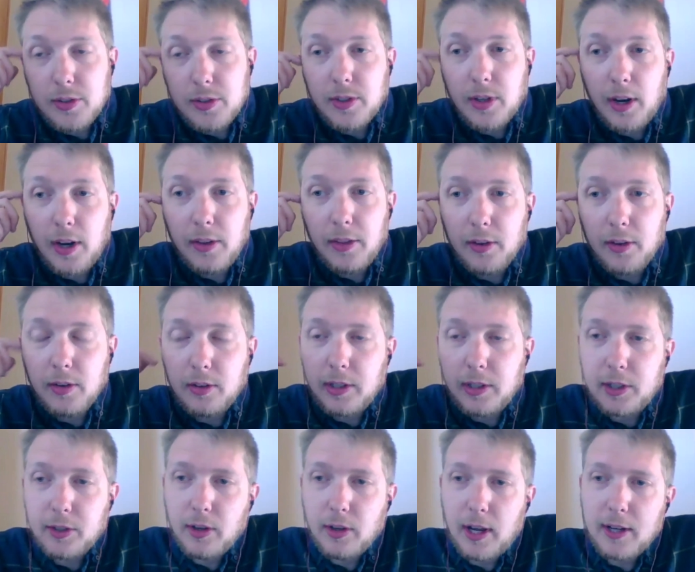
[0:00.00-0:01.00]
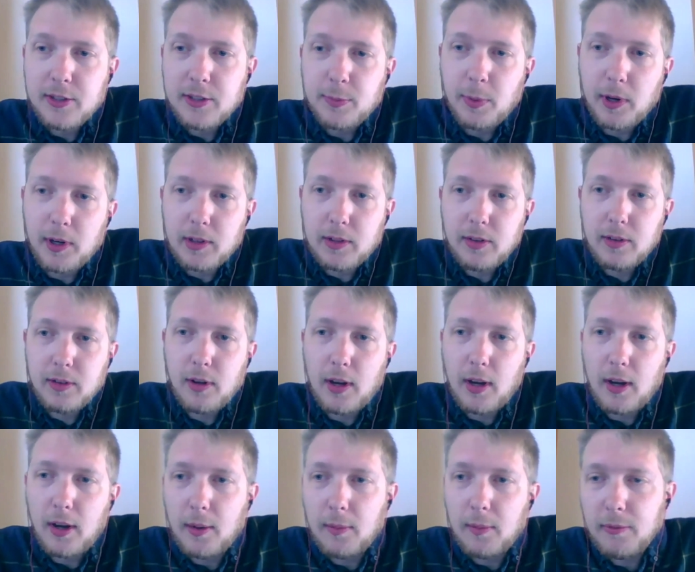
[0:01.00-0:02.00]
kind of the legal aspect
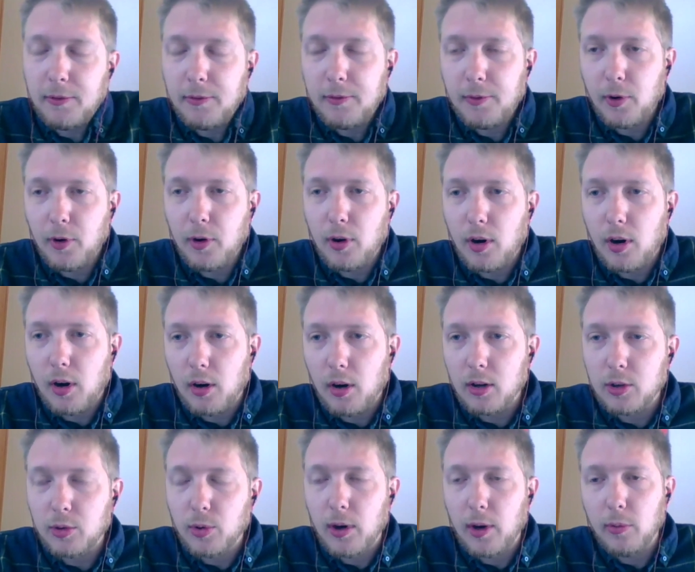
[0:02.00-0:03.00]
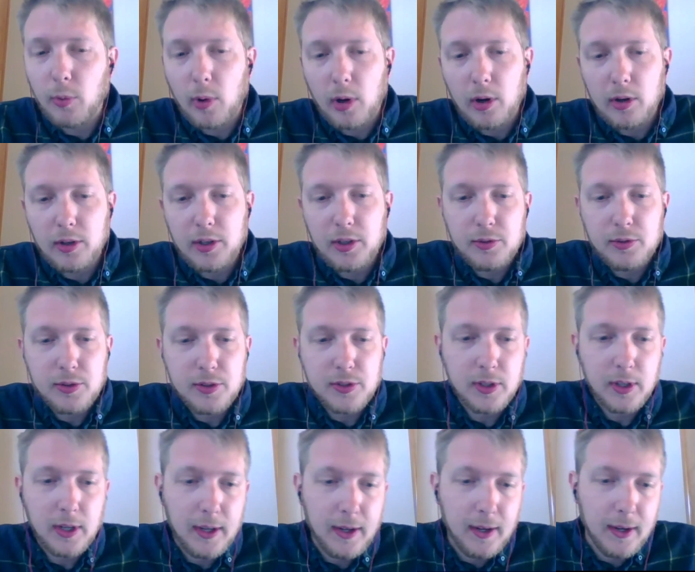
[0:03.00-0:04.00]
for our groundwater use.
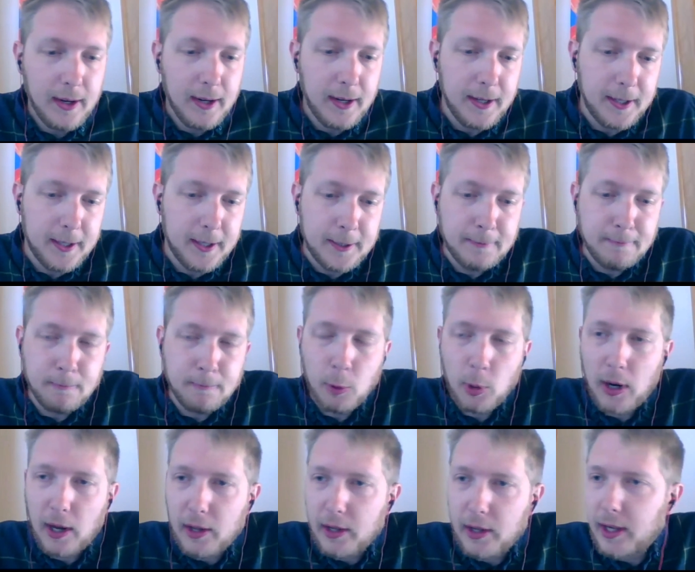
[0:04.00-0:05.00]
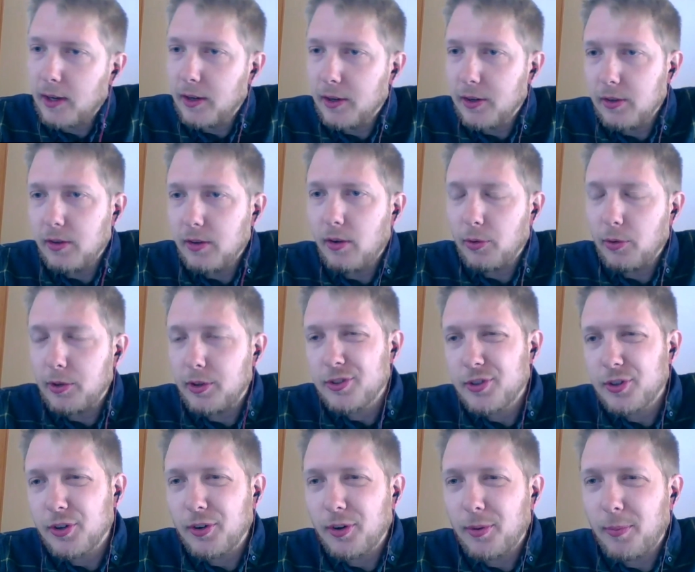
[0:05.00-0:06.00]
We're allocated only a
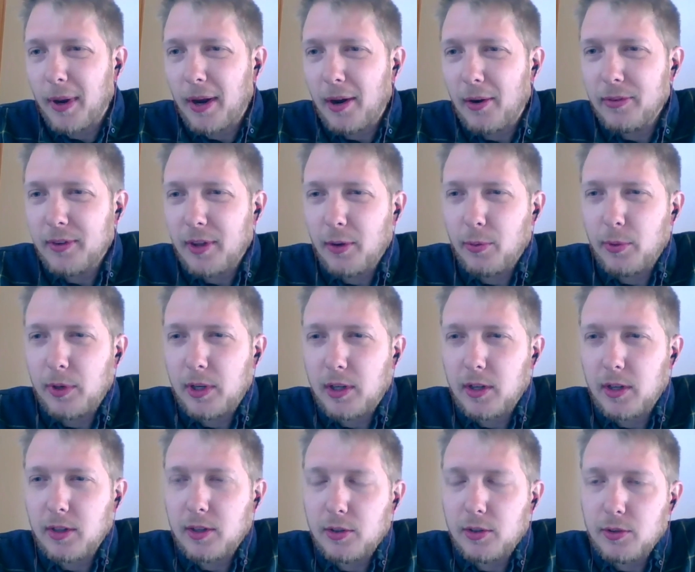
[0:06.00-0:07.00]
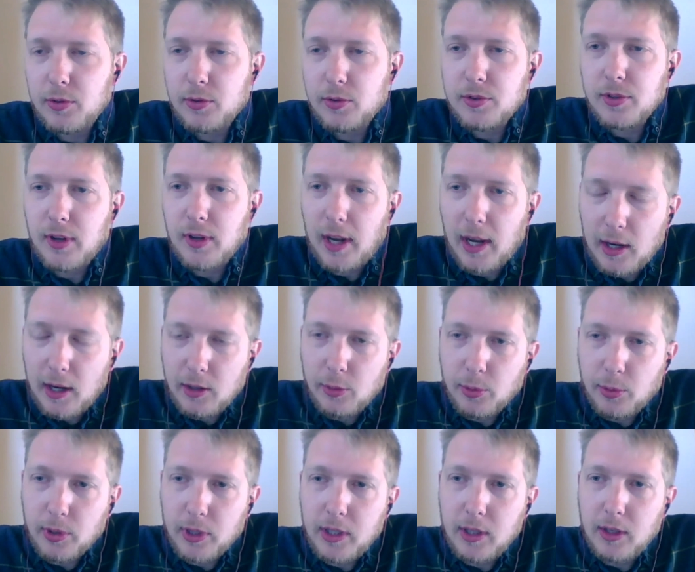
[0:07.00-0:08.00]
certain amount that we can use
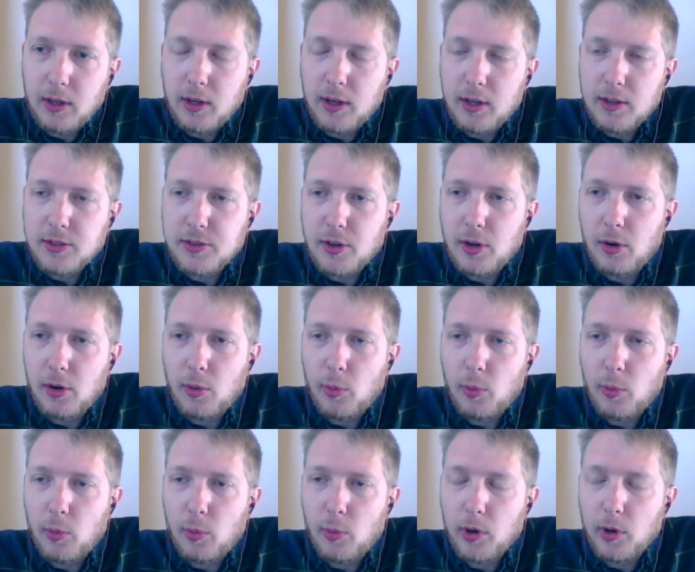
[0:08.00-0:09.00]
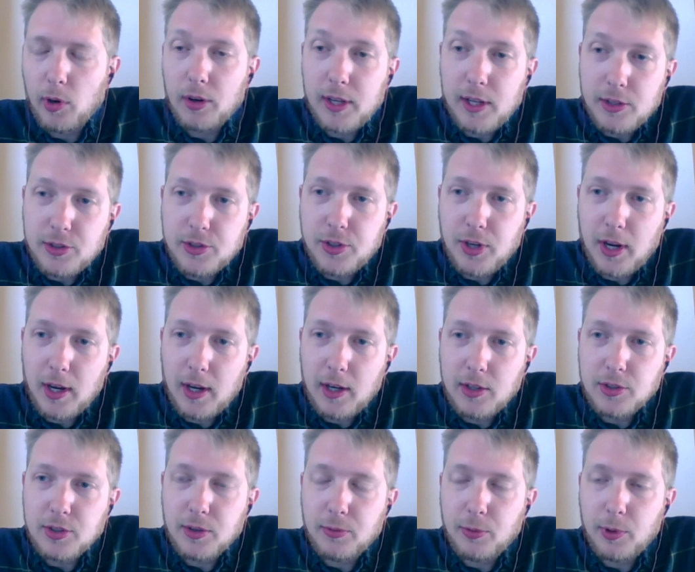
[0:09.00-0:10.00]
annually, and so when our needs
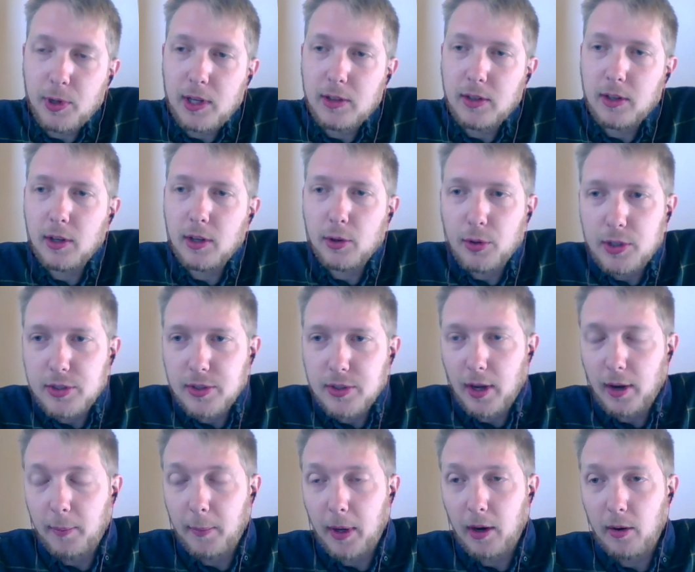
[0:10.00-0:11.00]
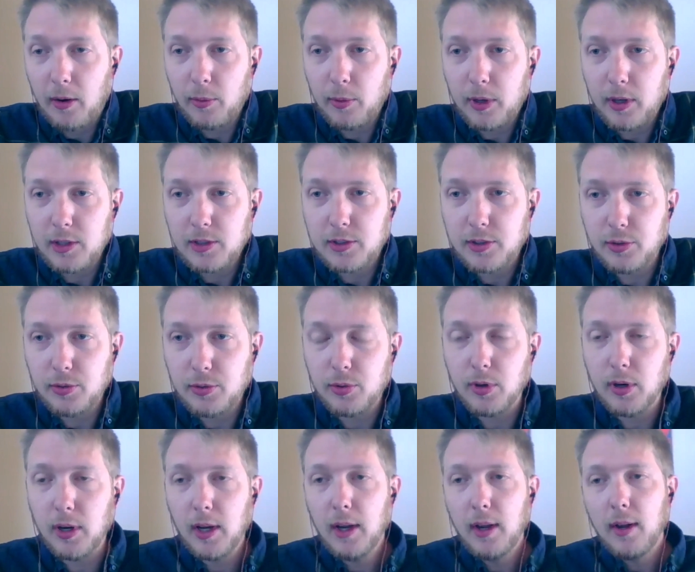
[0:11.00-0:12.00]
change, if we need to increase that amount, we need
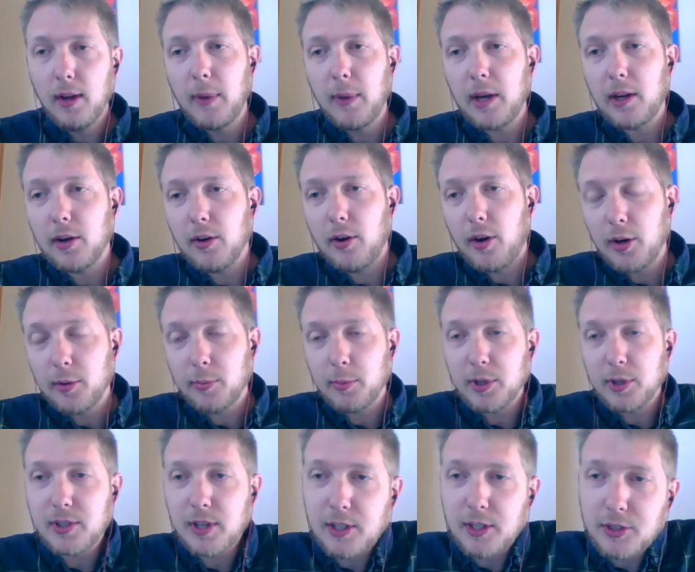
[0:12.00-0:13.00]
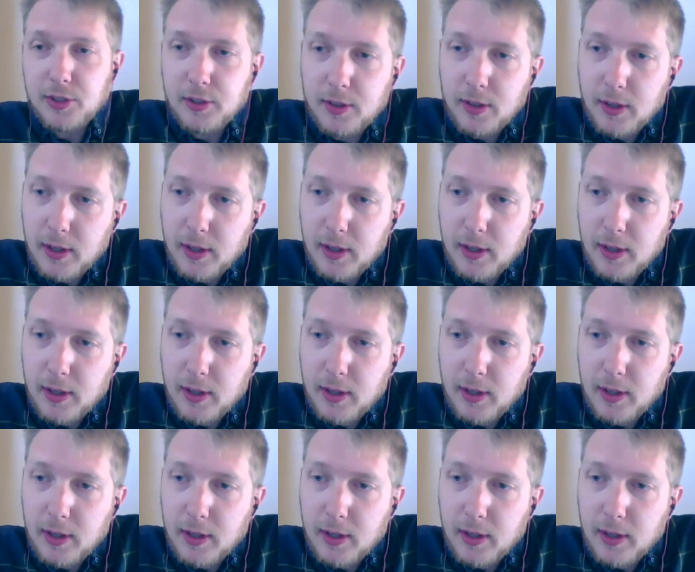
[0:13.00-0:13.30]
to make an augmentation